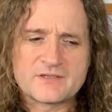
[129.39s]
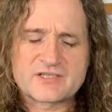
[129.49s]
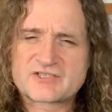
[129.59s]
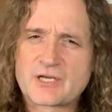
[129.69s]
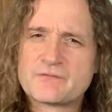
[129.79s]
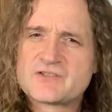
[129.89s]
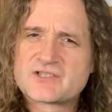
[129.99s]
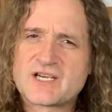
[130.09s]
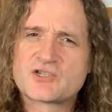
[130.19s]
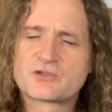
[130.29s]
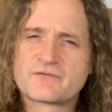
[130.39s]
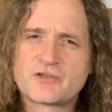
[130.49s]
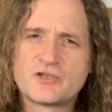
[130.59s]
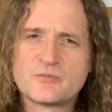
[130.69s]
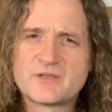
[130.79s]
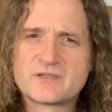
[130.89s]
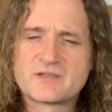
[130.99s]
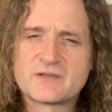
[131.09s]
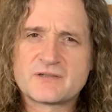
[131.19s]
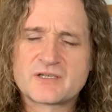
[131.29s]
the selfish nature of the human
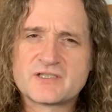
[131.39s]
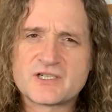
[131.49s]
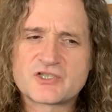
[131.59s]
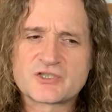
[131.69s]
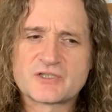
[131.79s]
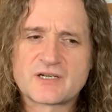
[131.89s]
condition.